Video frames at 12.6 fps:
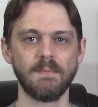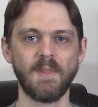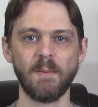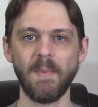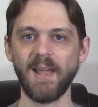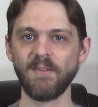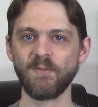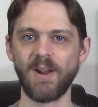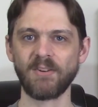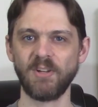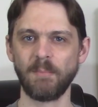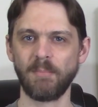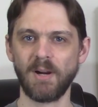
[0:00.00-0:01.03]
The math for
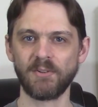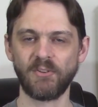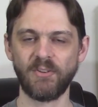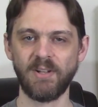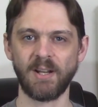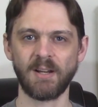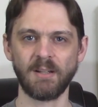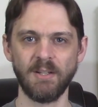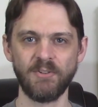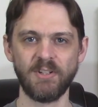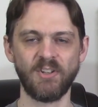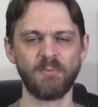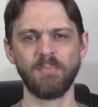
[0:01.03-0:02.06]
actually processing a
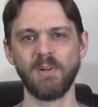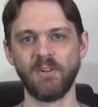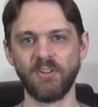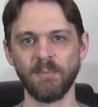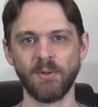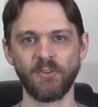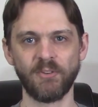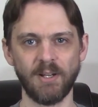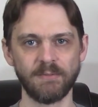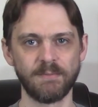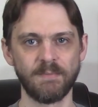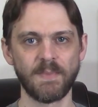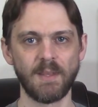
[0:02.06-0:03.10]
collision is pretty simple stuff.
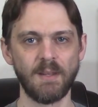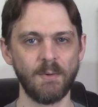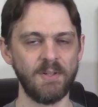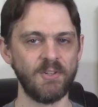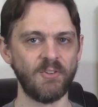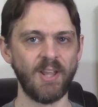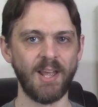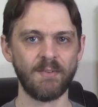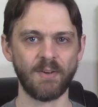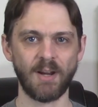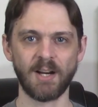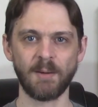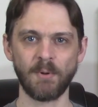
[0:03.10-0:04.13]
We just have
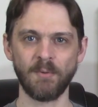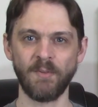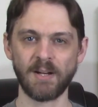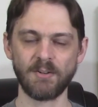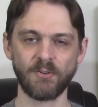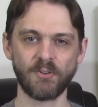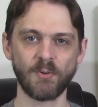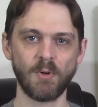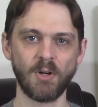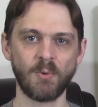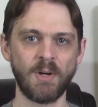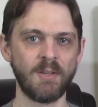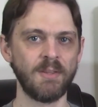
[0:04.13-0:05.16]
a couple of vectors to
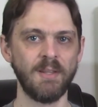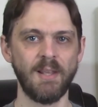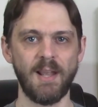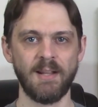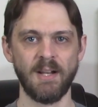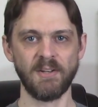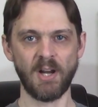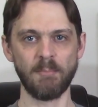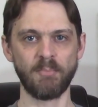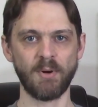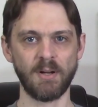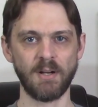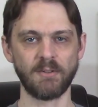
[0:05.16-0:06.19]
work with and a dot
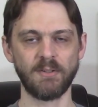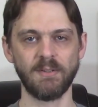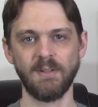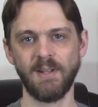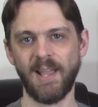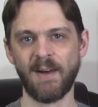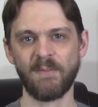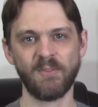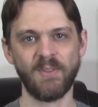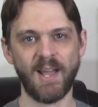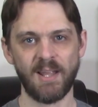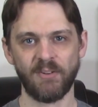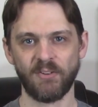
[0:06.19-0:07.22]
product. After
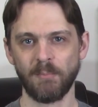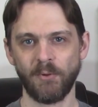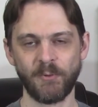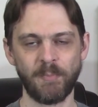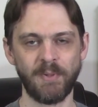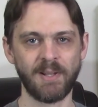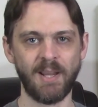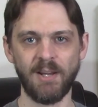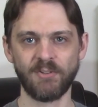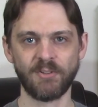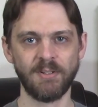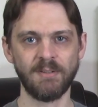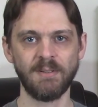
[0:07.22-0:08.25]
that, it's a
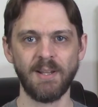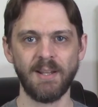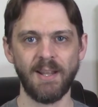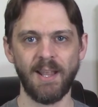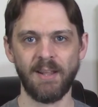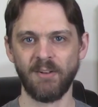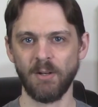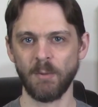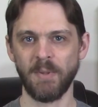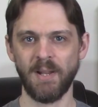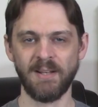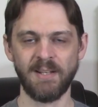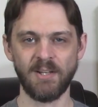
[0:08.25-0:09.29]
multiplication and a little bit
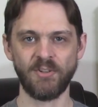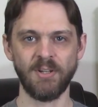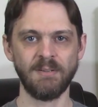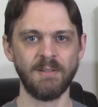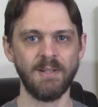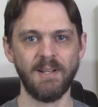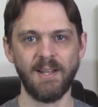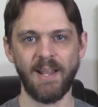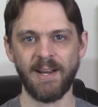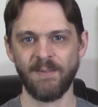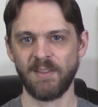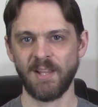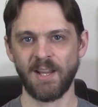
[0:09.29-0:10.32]
of addition, and
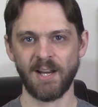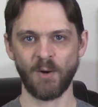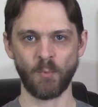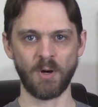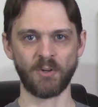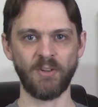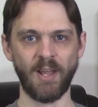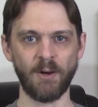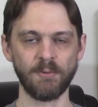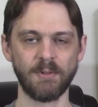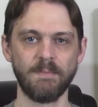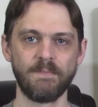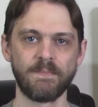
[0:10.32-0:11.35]
everything kind of works out.
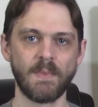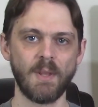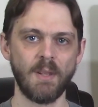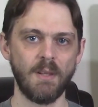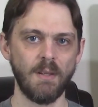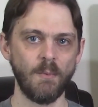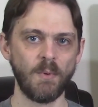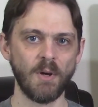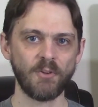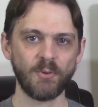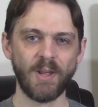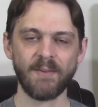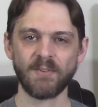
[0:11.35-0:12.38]
You
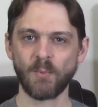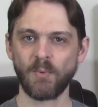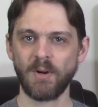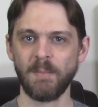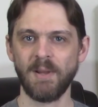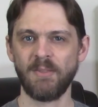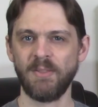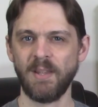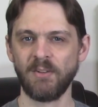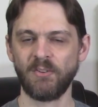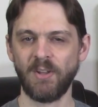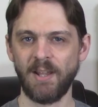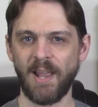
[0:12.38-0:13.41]
also have to worry about
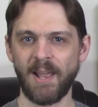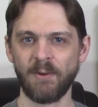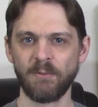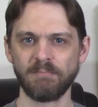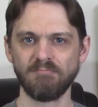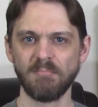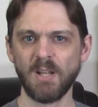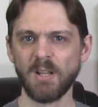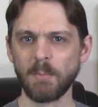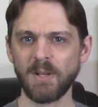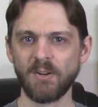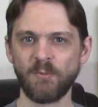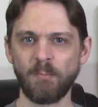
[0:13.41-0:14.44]
things that have a little
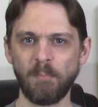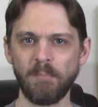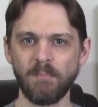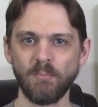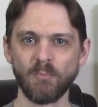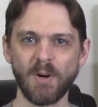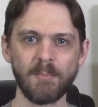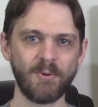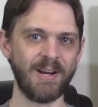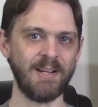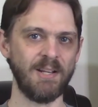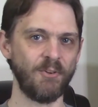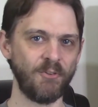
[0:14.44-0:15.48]
bit of
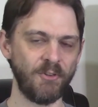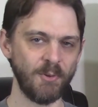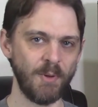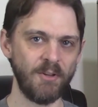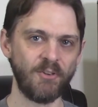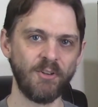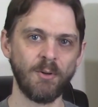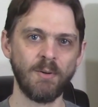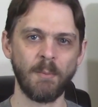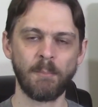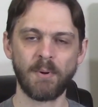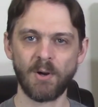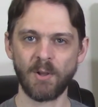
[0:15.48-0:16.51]
rubberiness to it. So a
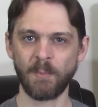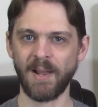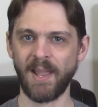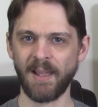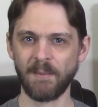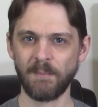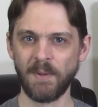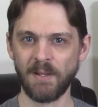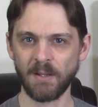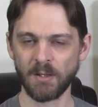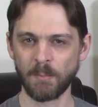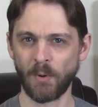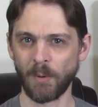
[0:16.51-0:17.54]
ball might be a
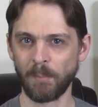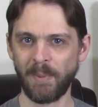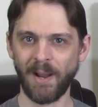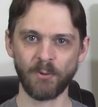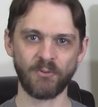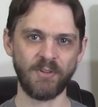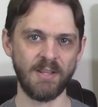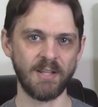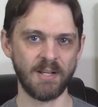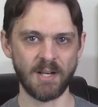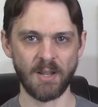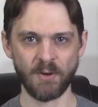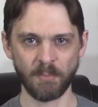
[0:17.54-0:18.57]
little more bouncy than
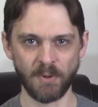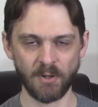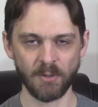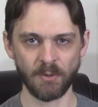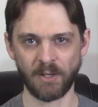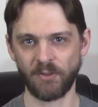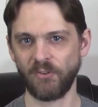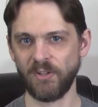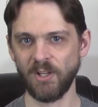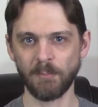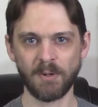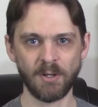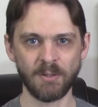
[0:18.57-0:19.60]
another ball, or a steel
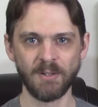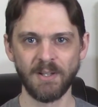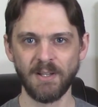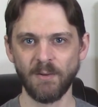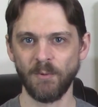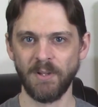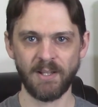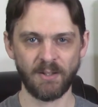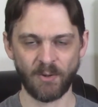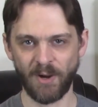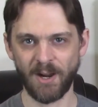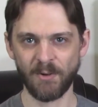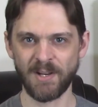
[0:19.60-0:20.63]
ball will hit the
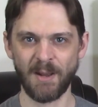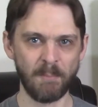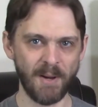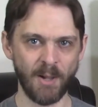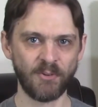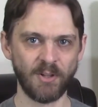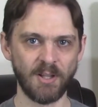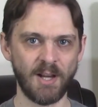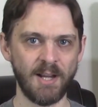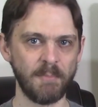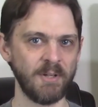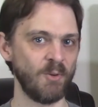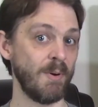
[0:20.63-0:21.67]
ground, not bounce a
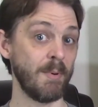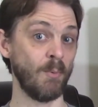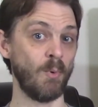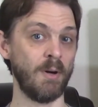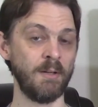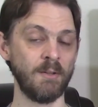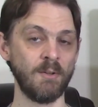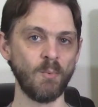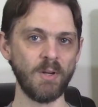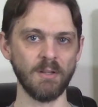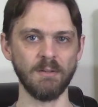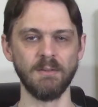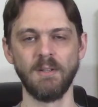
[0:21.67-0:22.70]
lot, but a rubber one
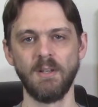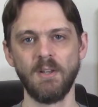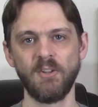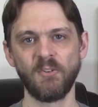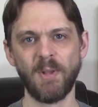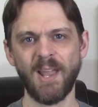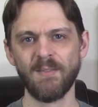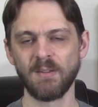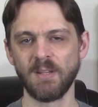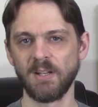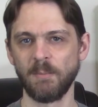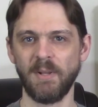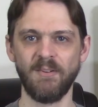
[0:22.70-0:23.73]
will. So we have a
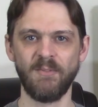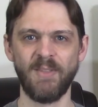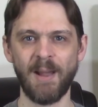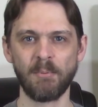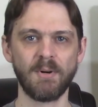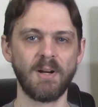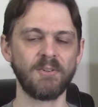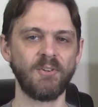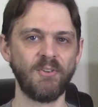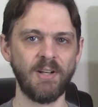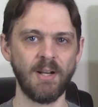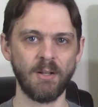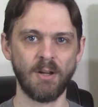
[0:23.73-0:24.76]
little bit of that
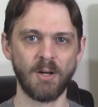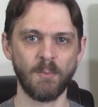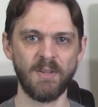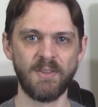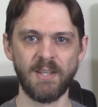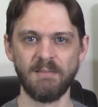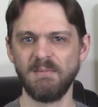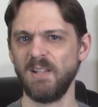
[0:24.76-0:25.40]
processing along with it.